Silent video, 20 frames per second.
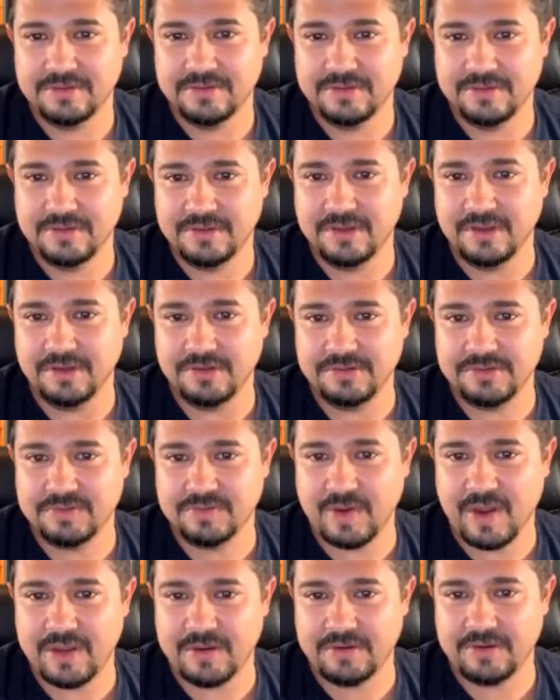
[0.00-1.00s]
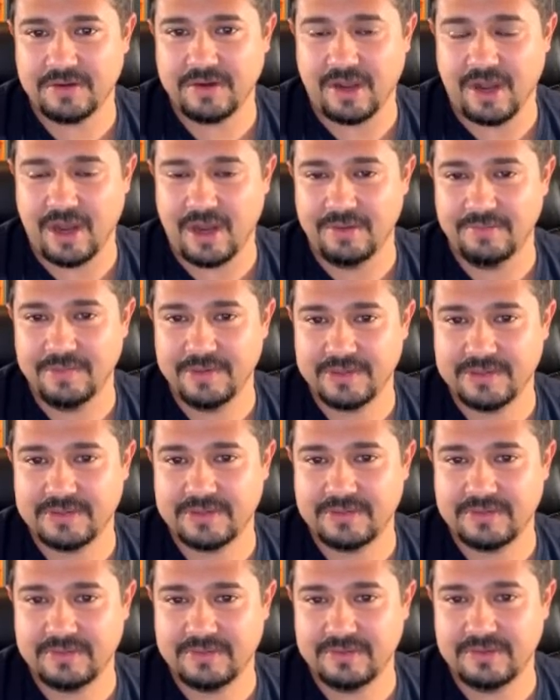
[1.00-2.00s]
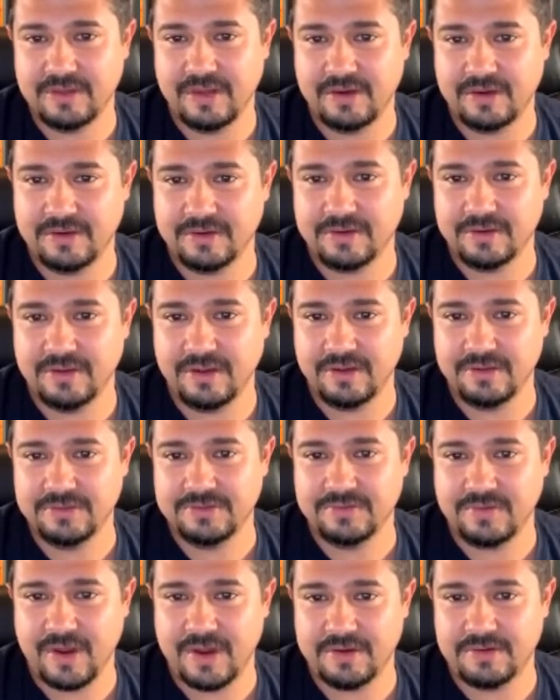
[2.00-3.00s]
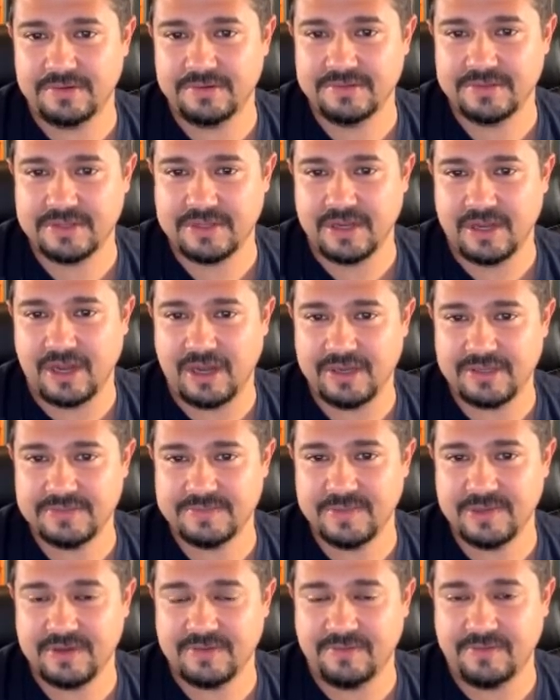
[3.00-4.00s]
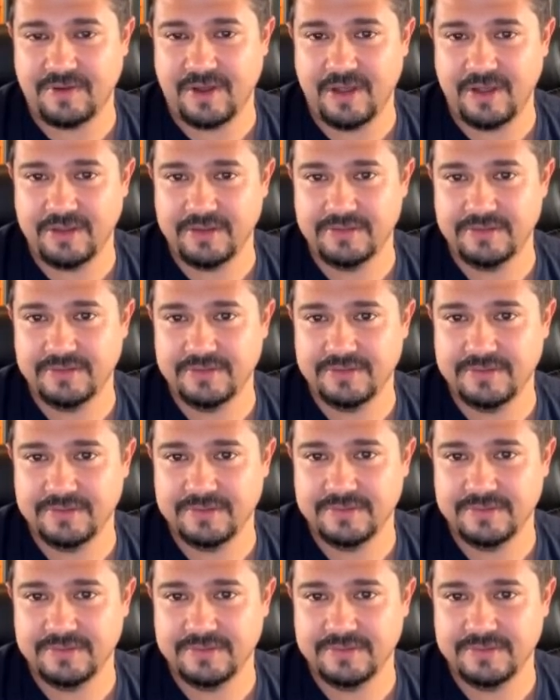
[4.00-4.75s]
Ghost Rider Comics, or Ghost Rider's Cosmic Finds.